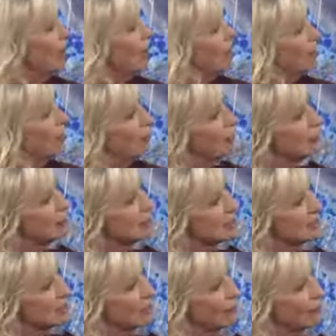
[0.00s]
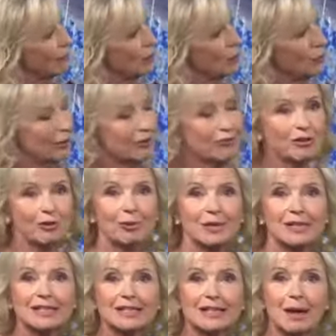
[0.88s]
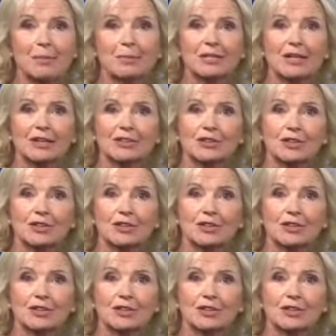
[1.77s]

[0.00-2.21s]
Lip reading: but we will see a few wintry ones coming down the